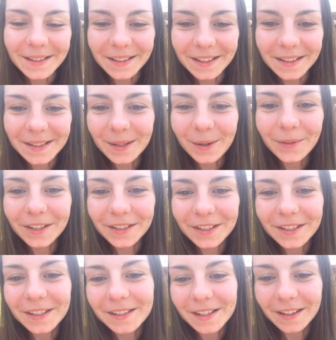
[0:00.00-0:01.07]
it's so much
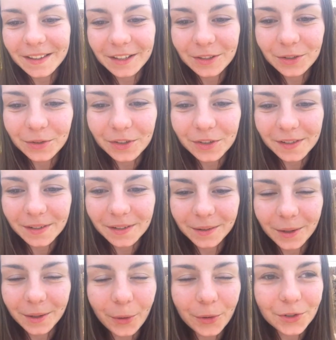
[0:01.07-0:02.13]
easier than to just
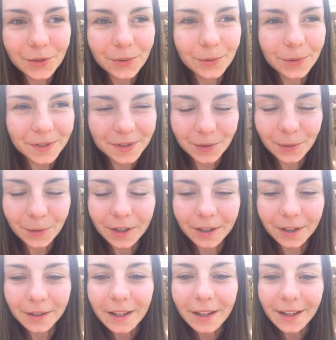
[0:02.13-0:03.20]
go to a
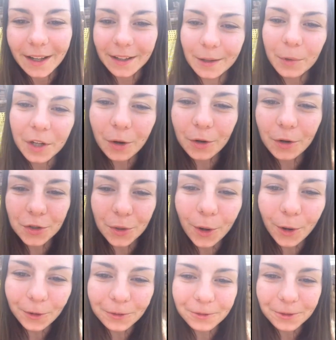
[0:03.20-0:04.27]
store. And then we go to
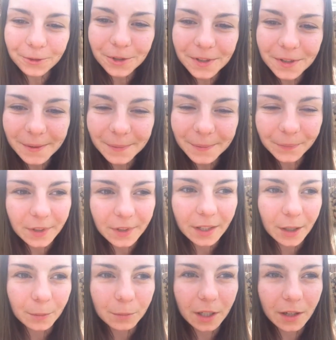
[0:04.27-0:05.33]
Whole Foods
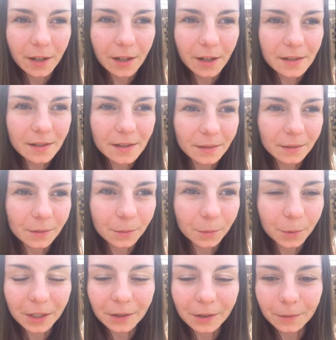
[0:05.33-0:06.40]
because
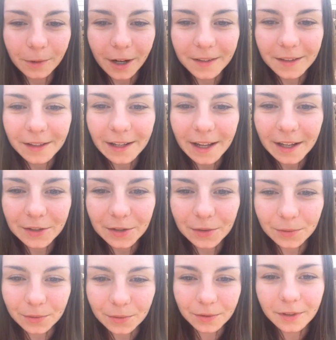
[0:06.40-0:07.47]
we rather like
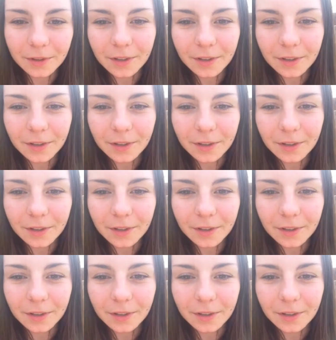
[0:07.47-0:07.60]
to